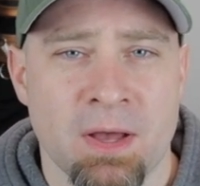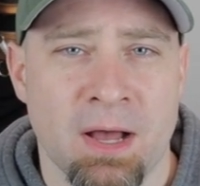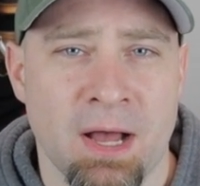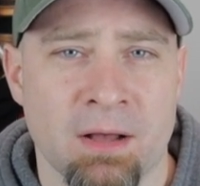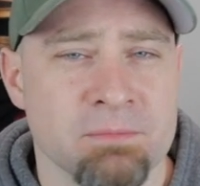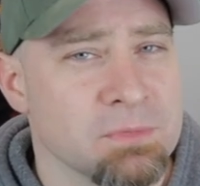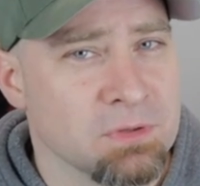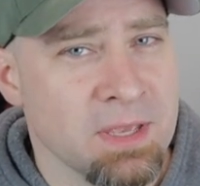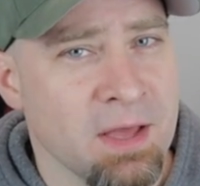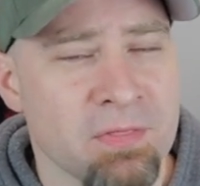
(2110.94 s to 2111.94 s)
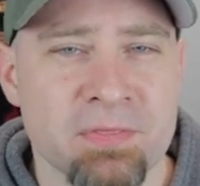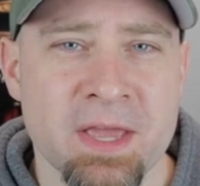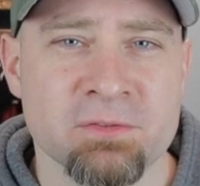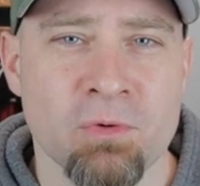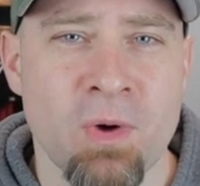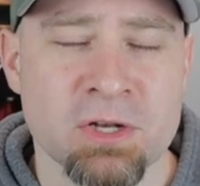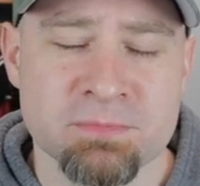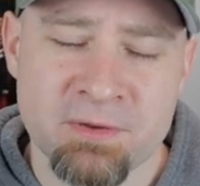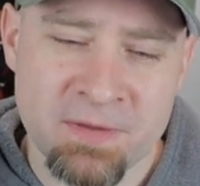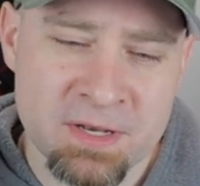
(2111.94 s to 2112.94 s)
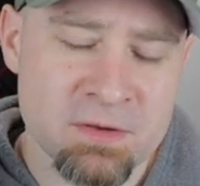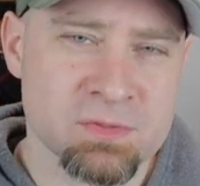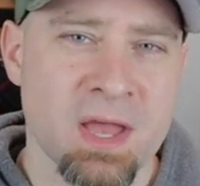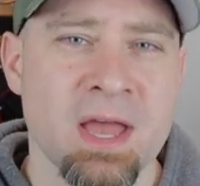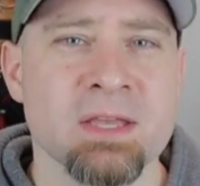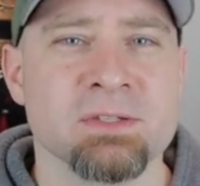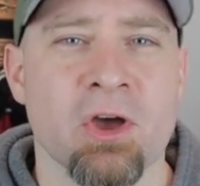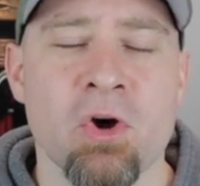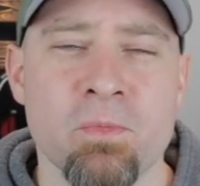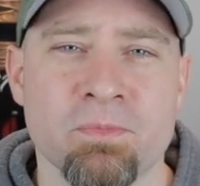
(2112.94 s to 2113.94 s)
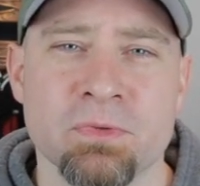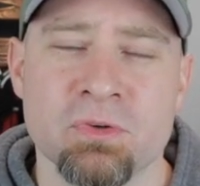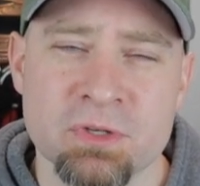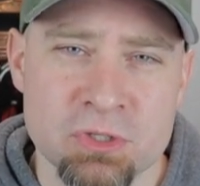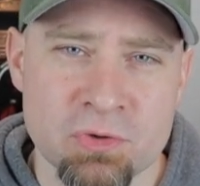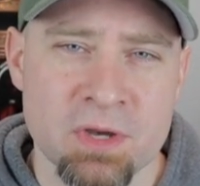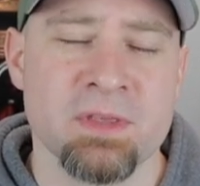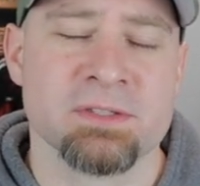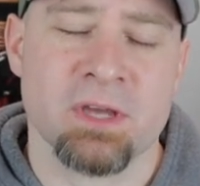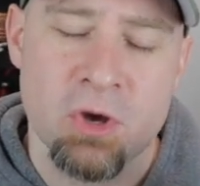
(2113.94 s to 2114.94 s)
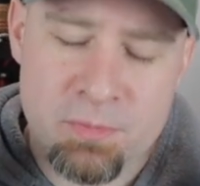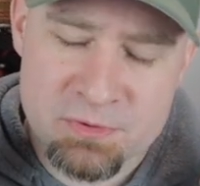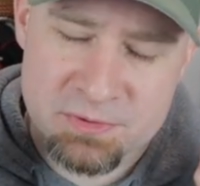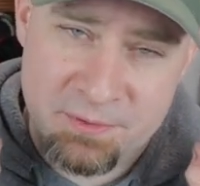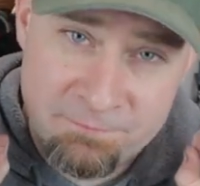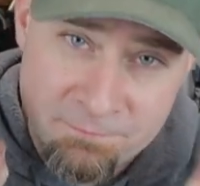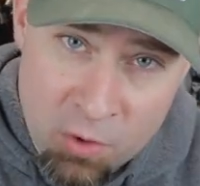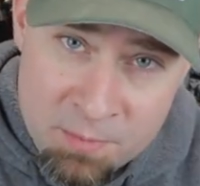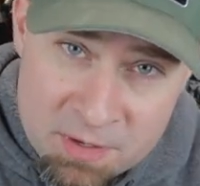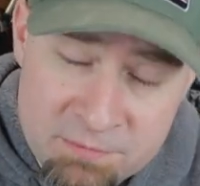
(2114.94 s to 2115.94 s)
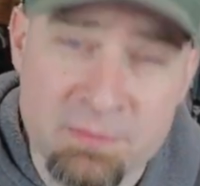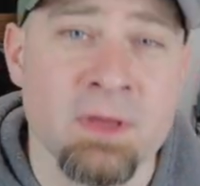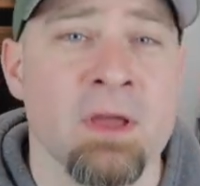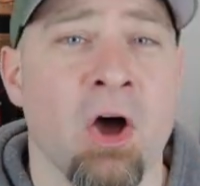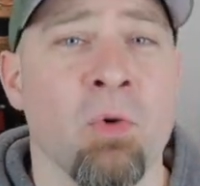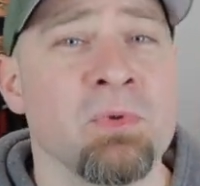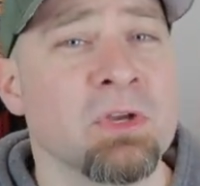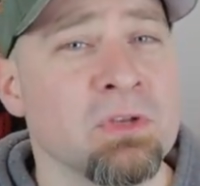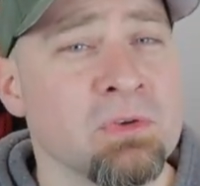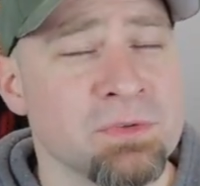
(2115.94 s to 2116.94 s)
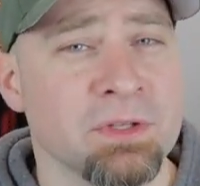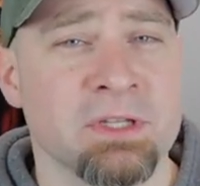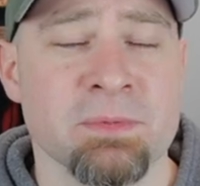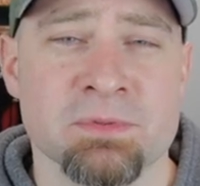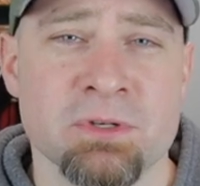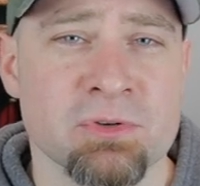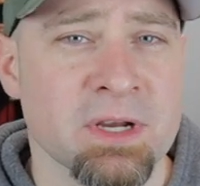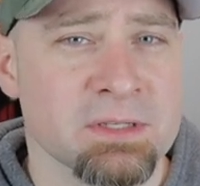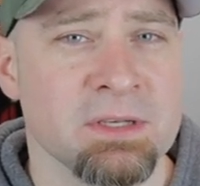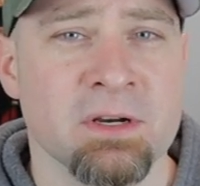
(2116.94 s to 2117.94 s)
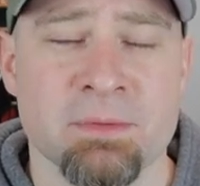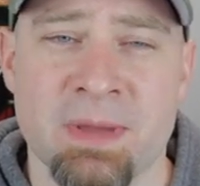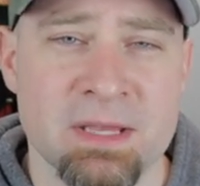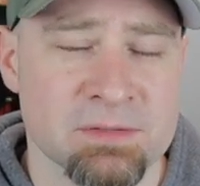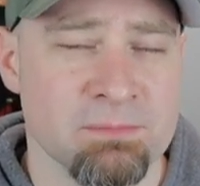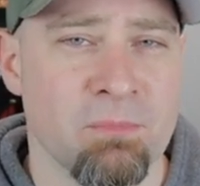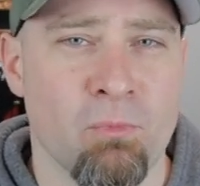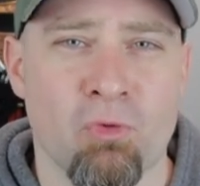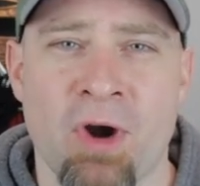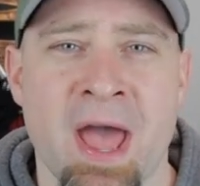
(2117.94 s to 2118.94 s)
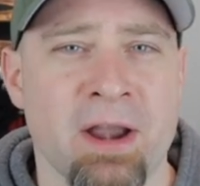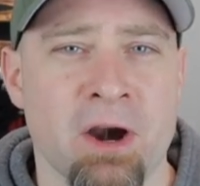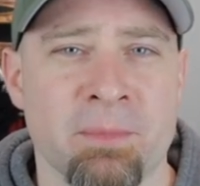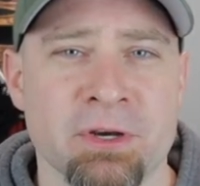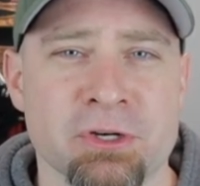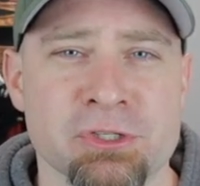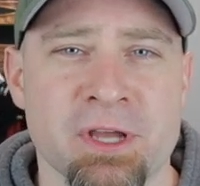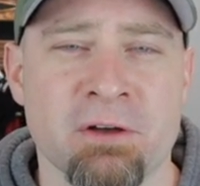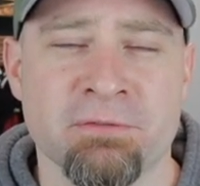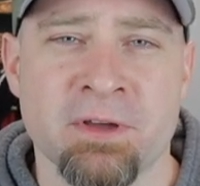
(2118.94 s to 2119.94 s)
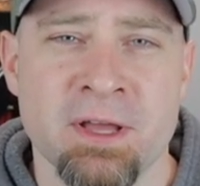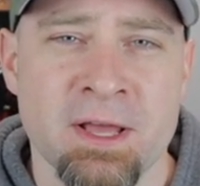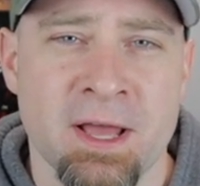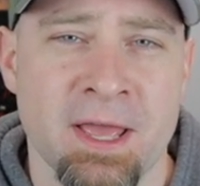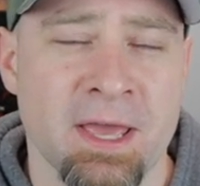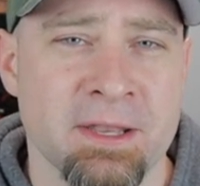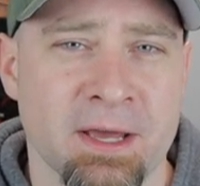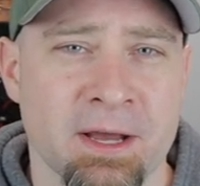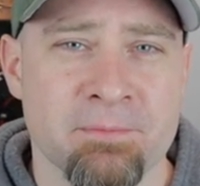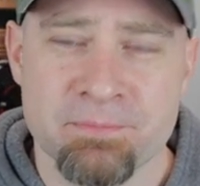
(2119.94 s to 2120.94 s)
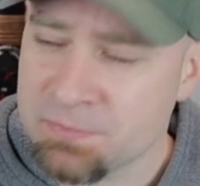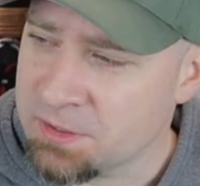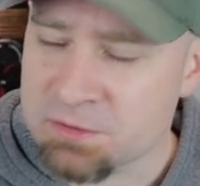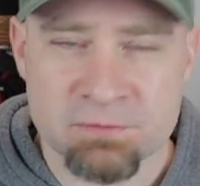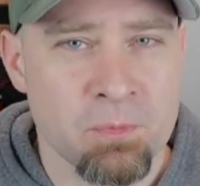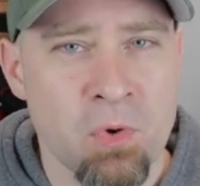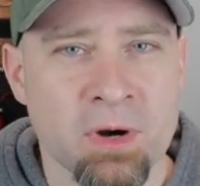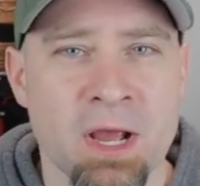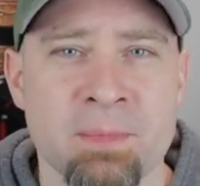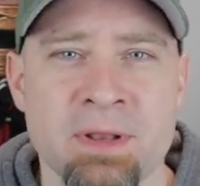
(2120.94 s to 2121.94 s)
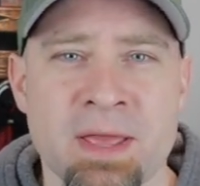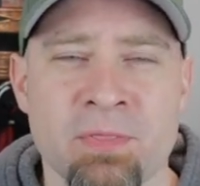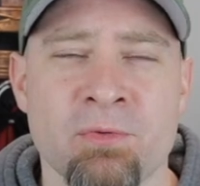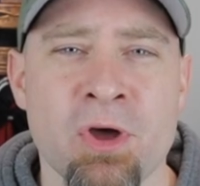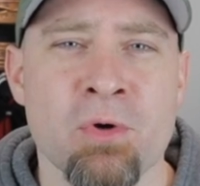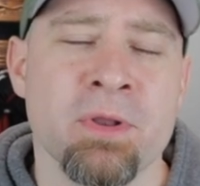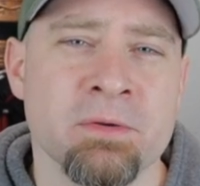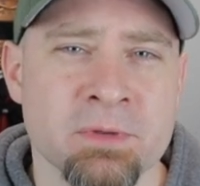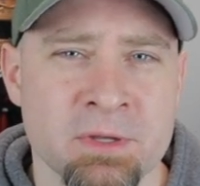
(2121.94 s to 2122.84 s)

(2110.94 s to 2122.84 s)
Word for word: Uh, so yeah, thanks for watching my videos, guys. I hope you enjoyed this. I hope it was informative. I hope you can use the tips and tricks here to make some rad armor yourself. And uh, here's for more coming down the road.